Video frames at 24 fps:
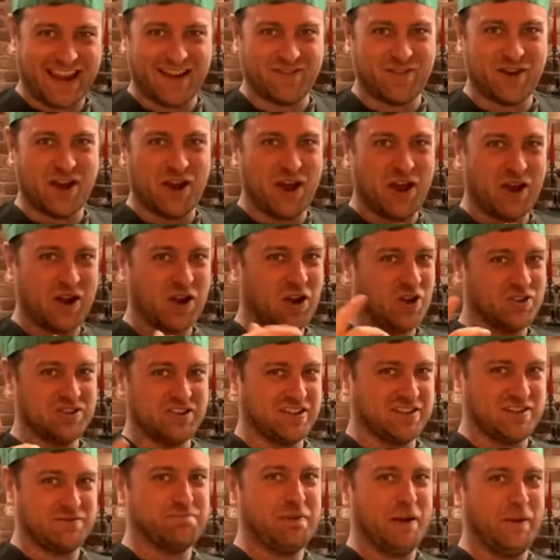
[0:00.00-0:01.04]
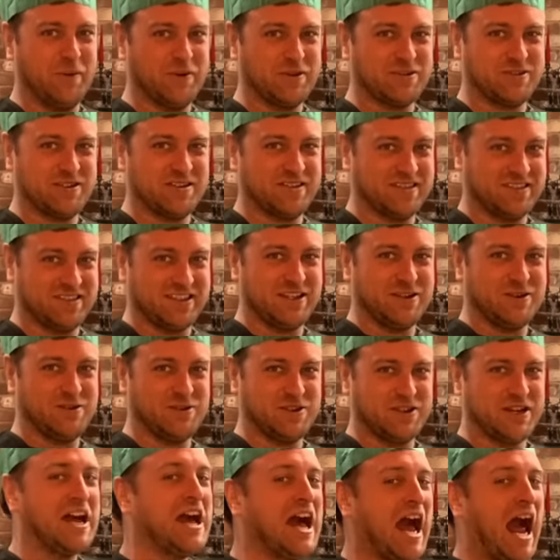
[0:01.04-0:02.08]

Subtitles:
have a contest of poetry to see who can